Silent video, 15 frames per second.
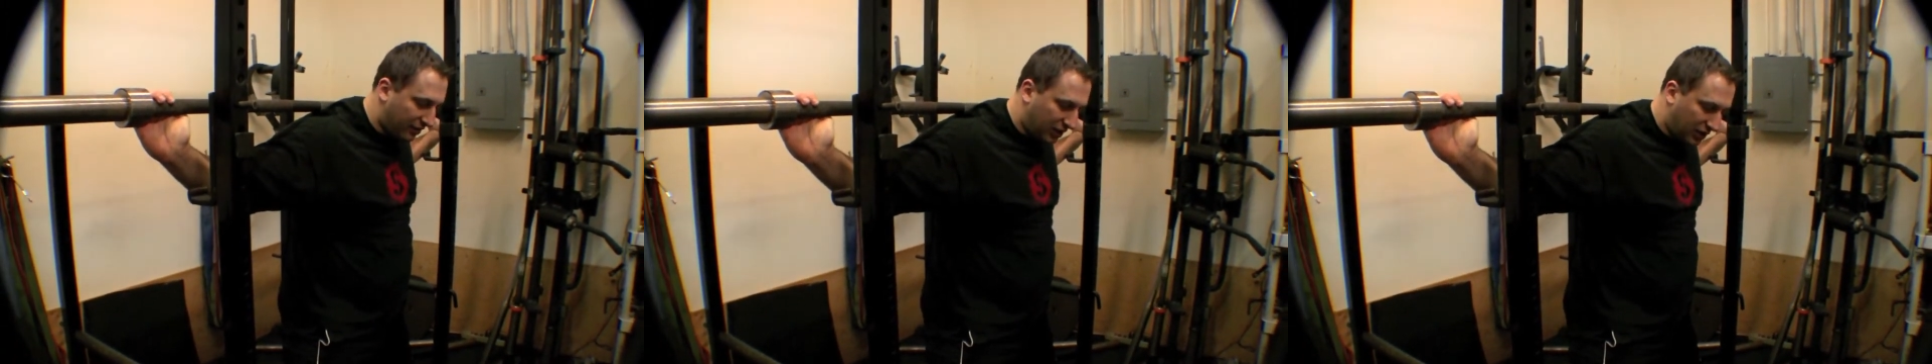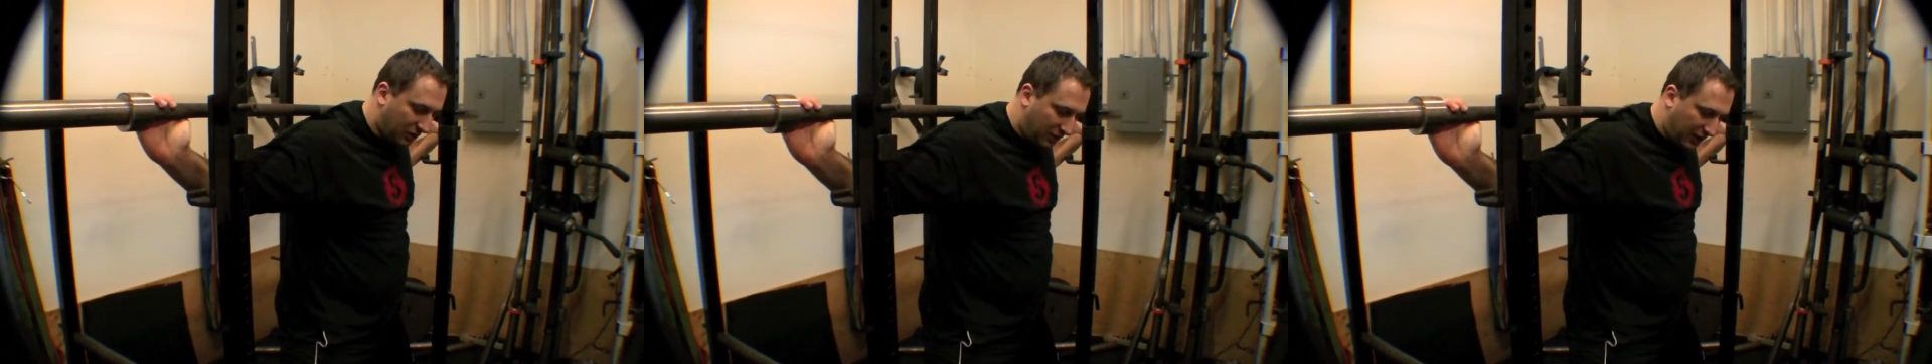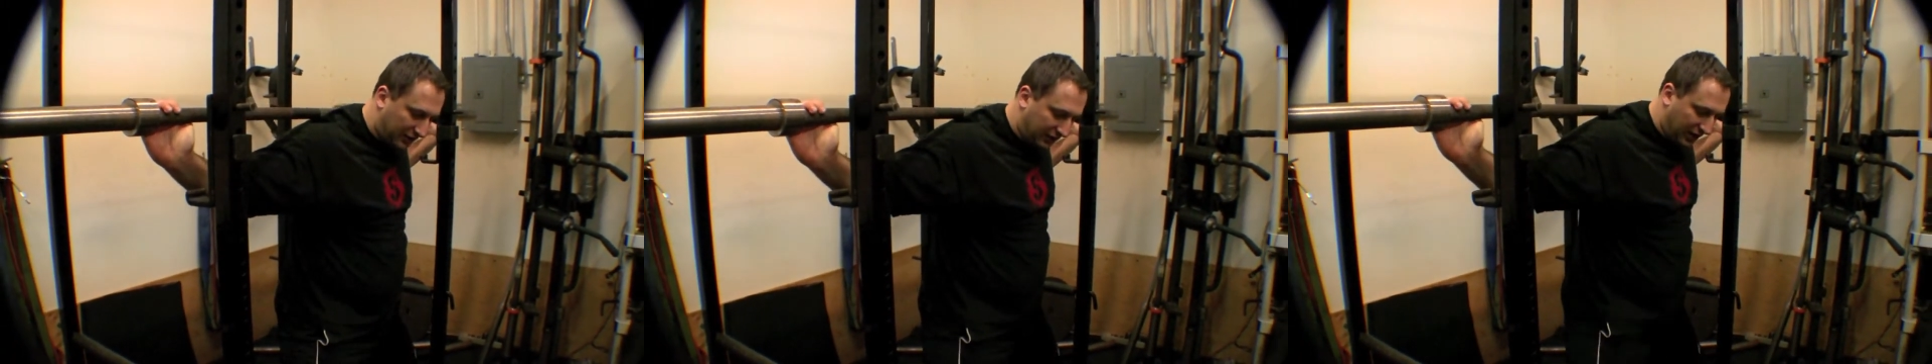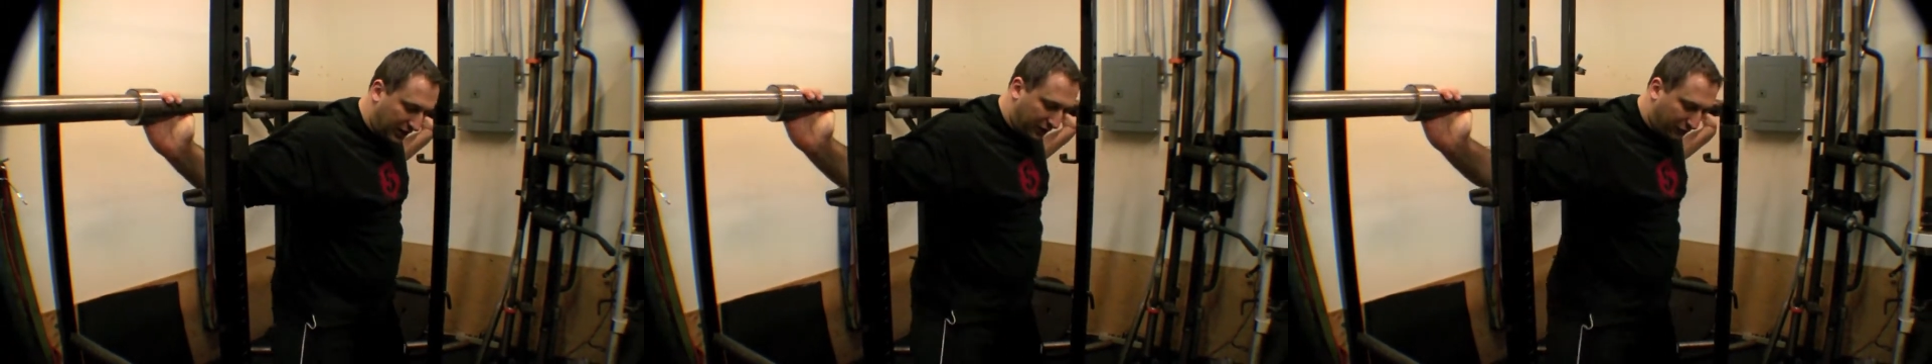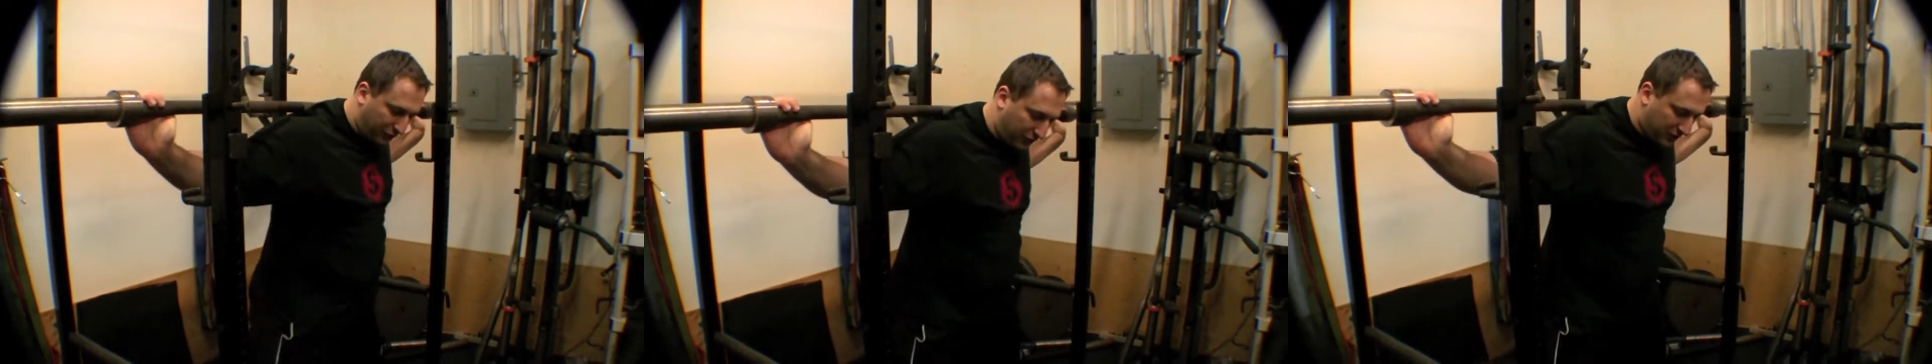Then you want to
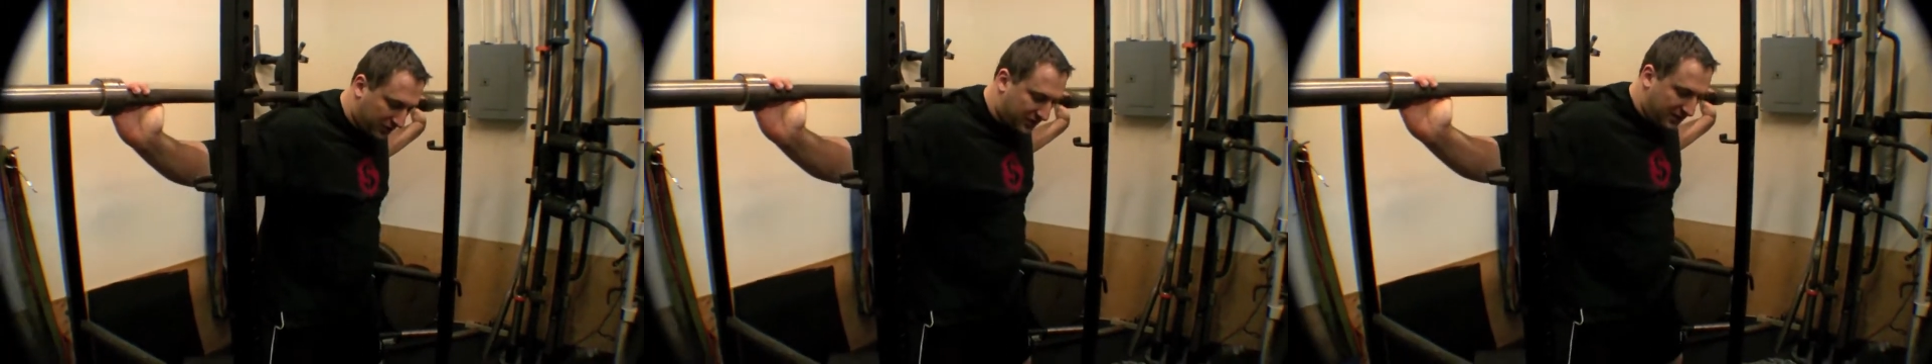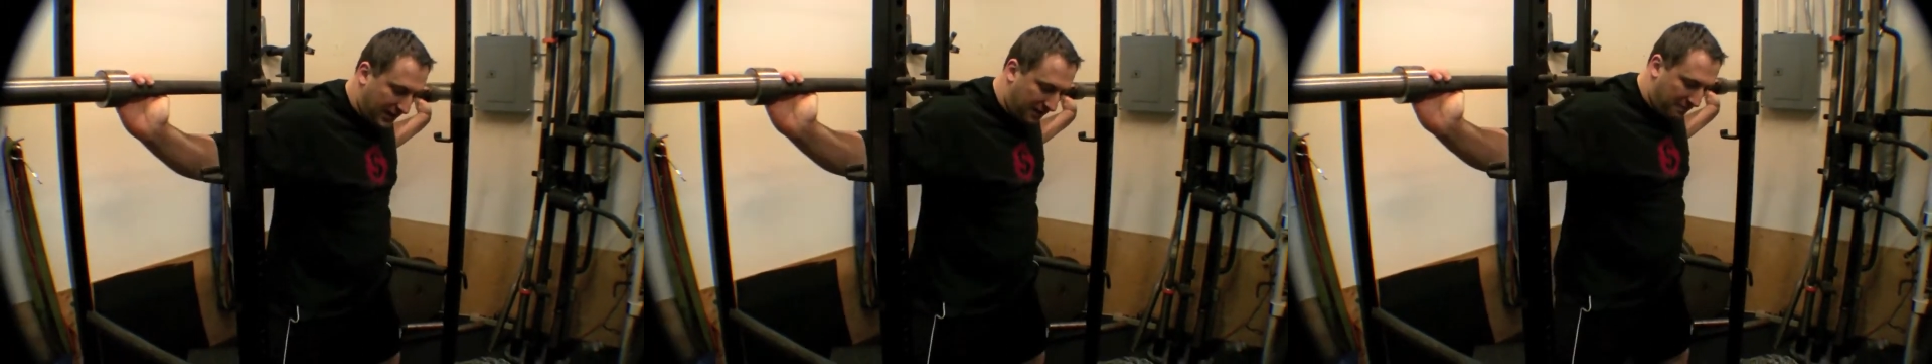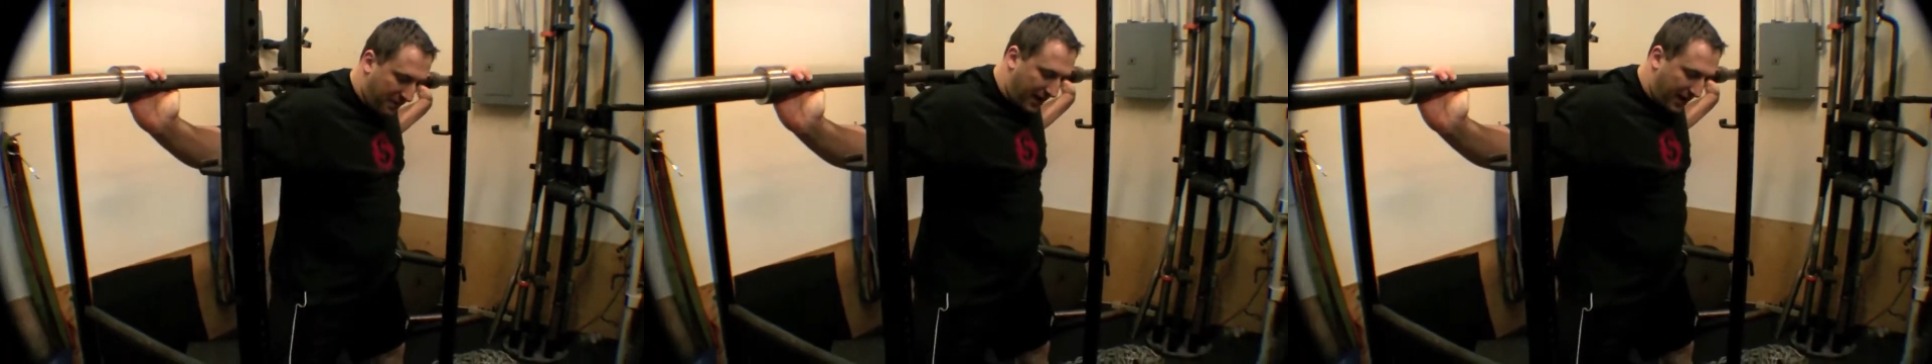take your first step